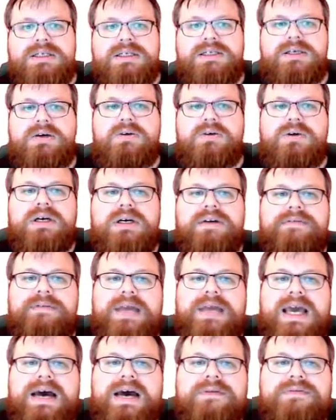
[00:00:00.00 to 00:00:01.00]
So if
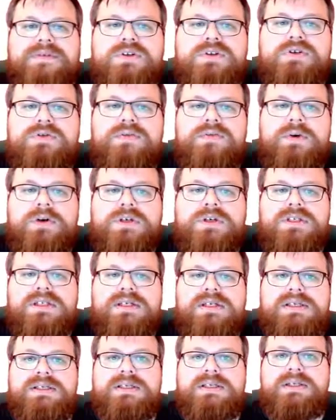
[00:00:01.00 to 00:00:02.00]
we have 2
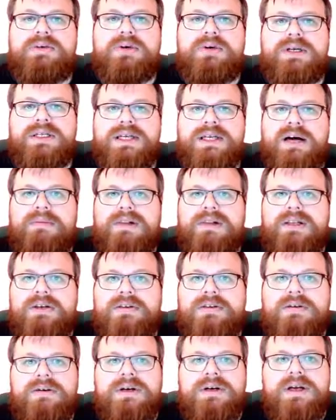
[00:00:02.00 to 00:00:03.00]
vertices U and
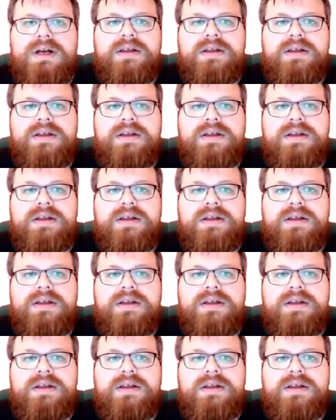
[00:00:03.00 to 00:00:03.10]
W,